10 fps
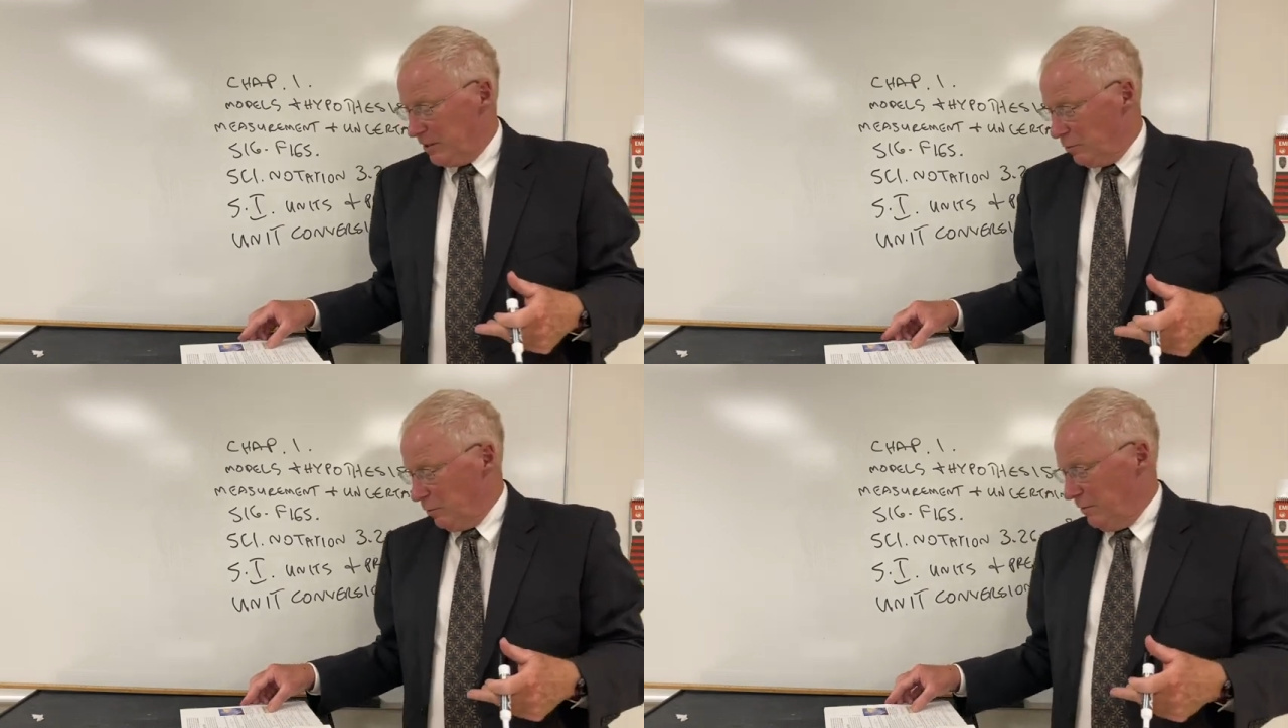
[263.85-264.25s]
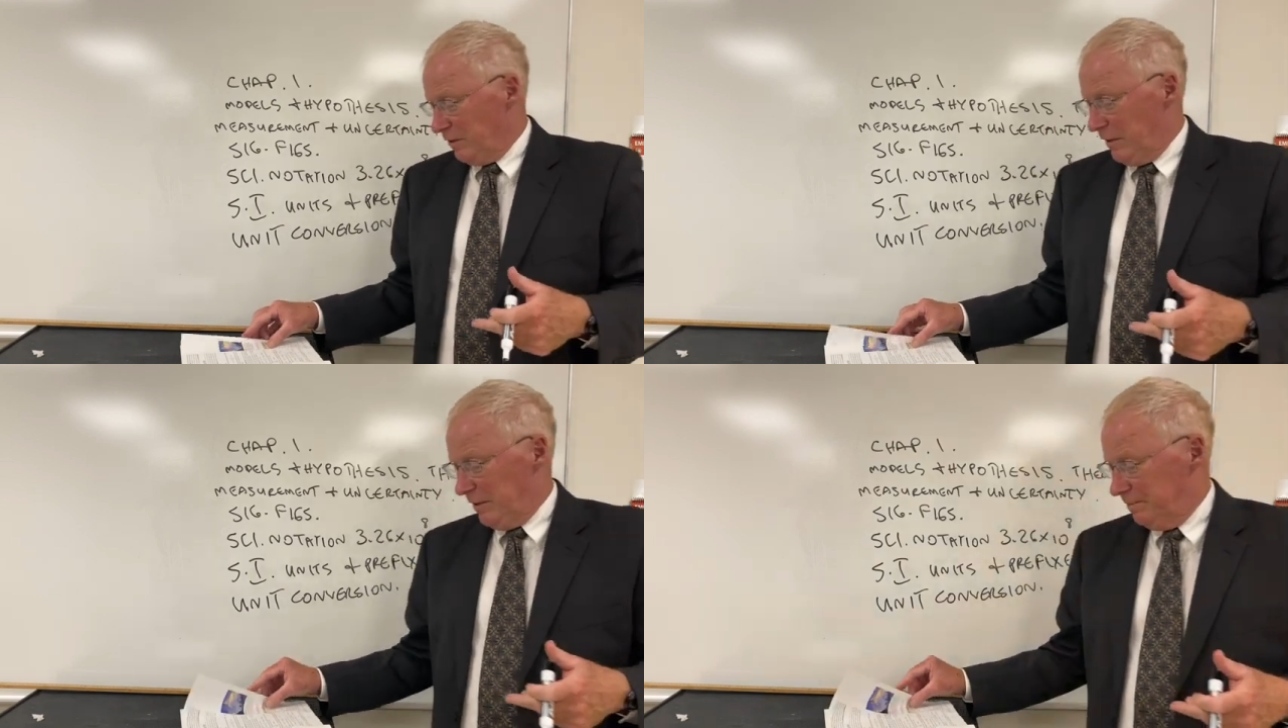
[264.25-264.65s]
sort of
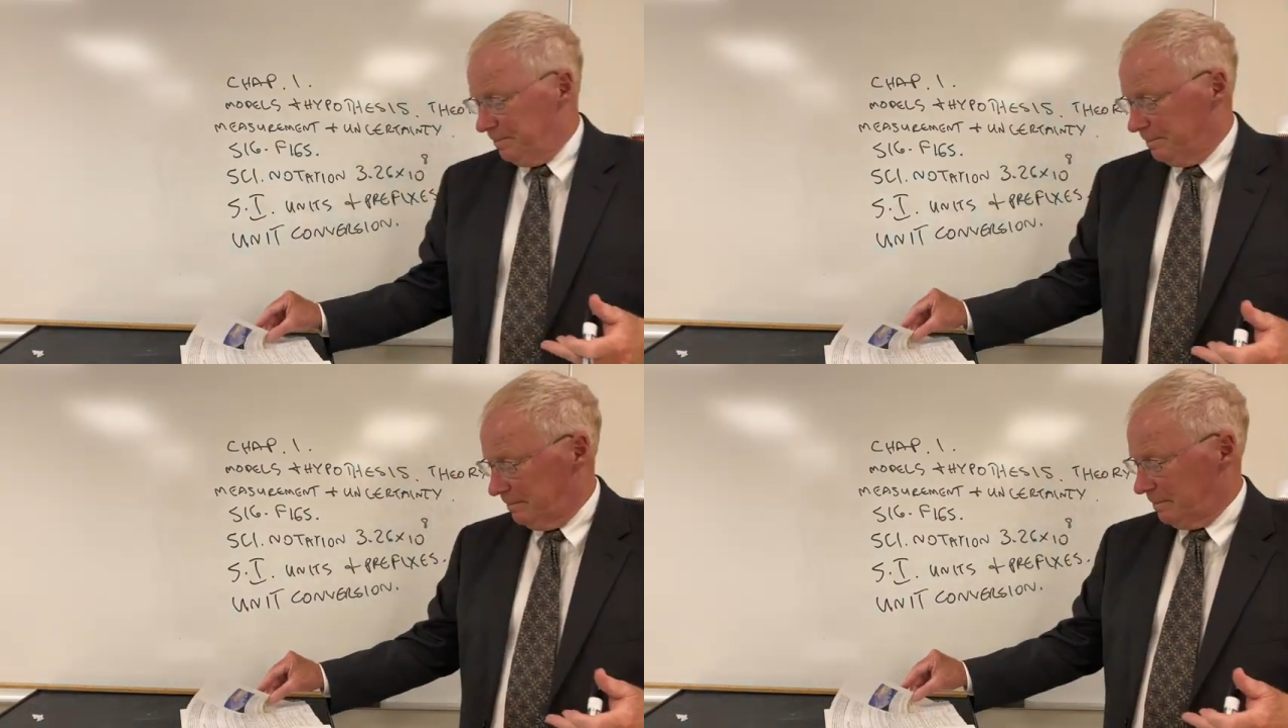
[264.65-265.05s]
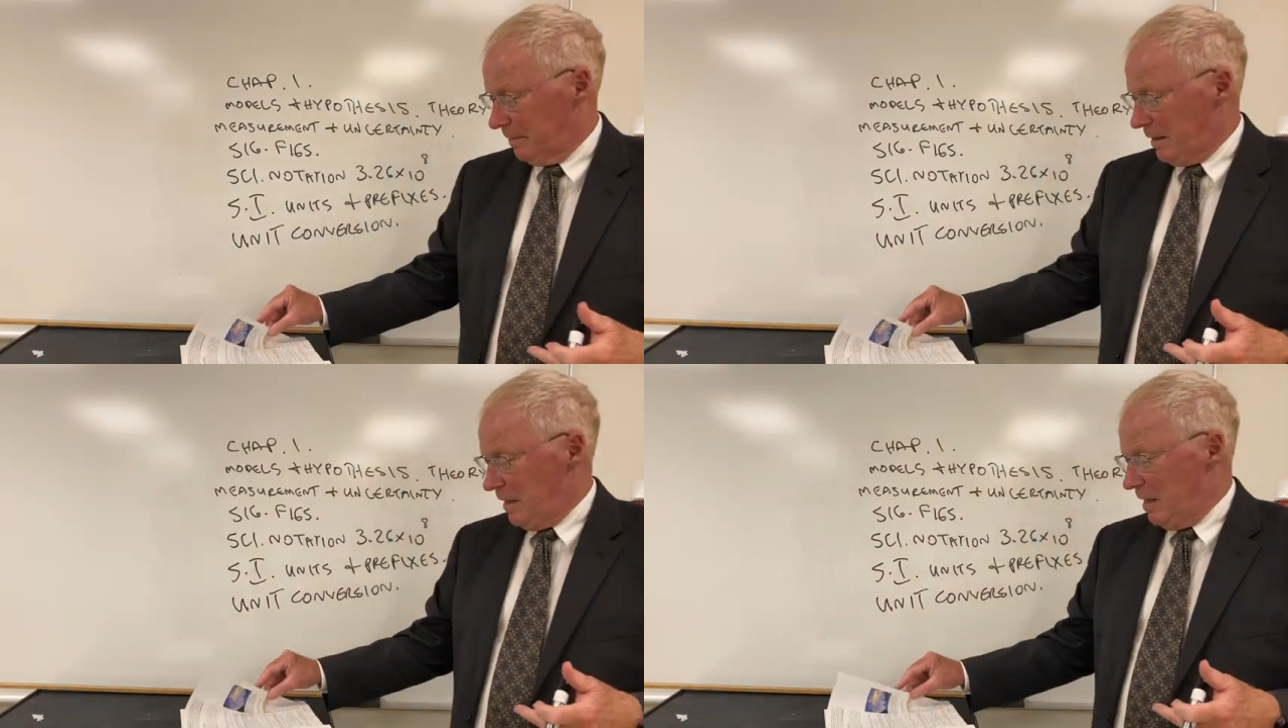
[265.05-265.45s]
thing.
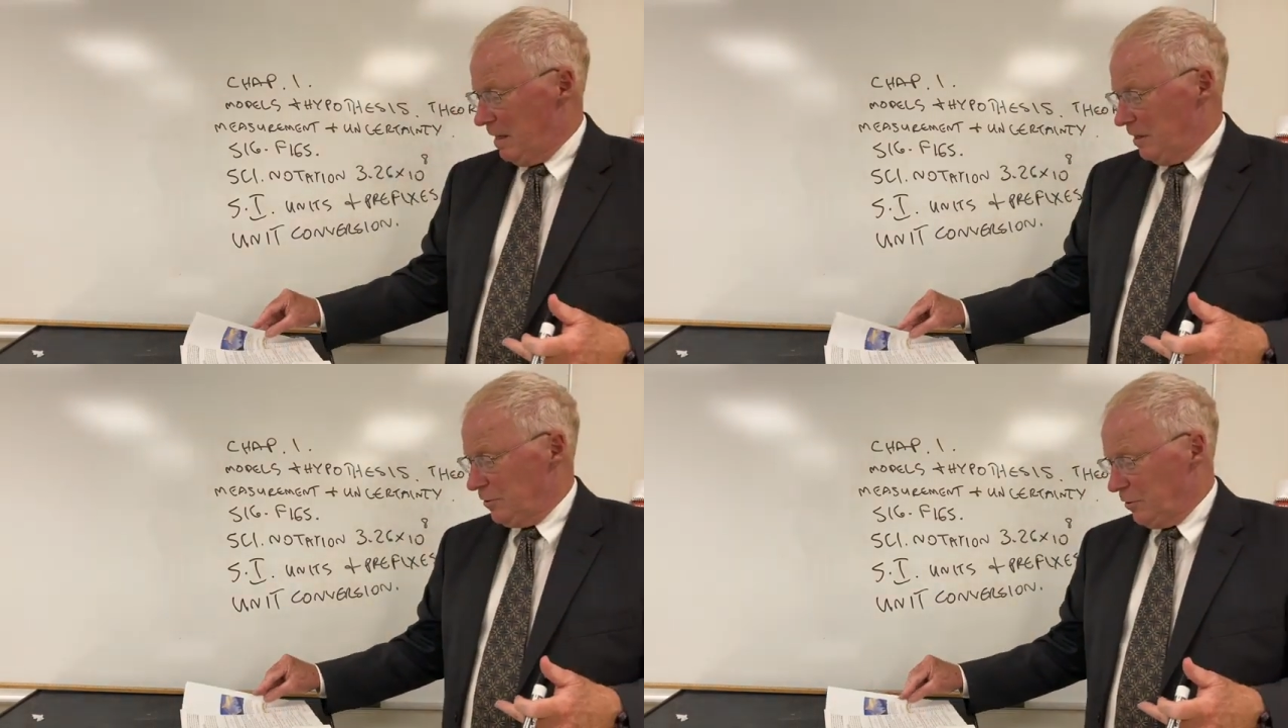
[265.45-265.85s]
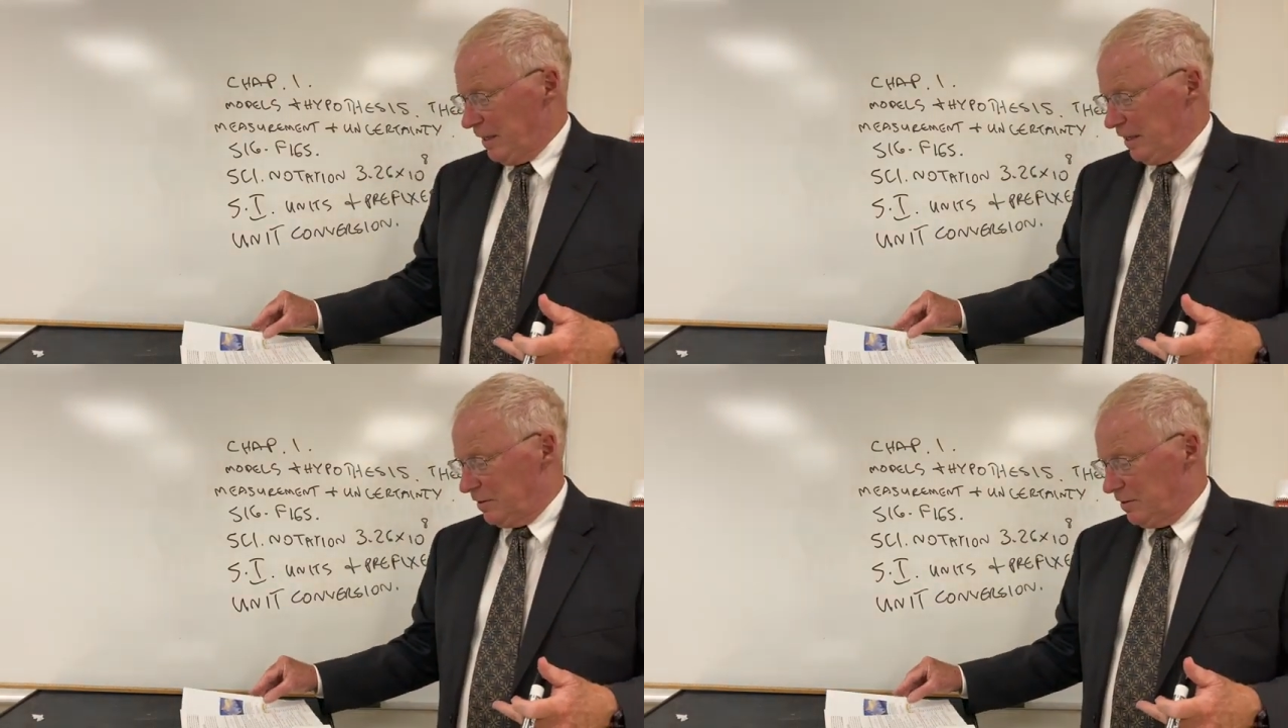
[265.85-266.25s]
So
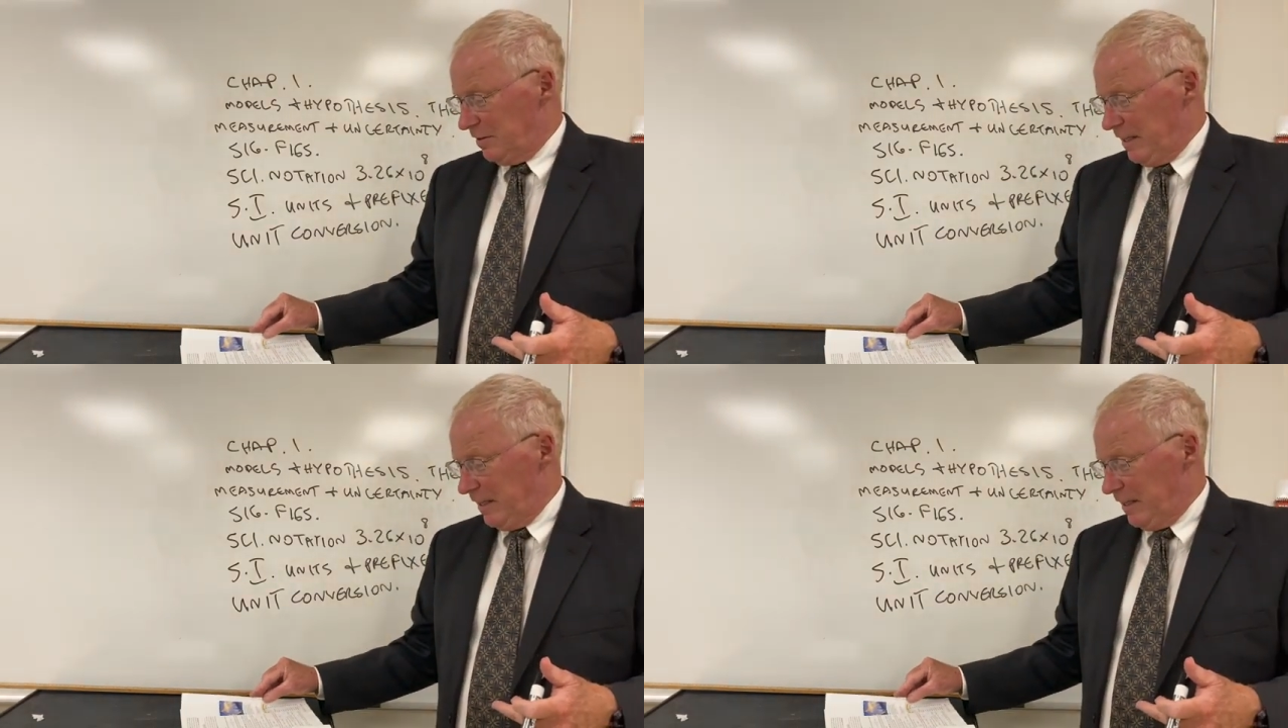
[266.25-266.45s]
that's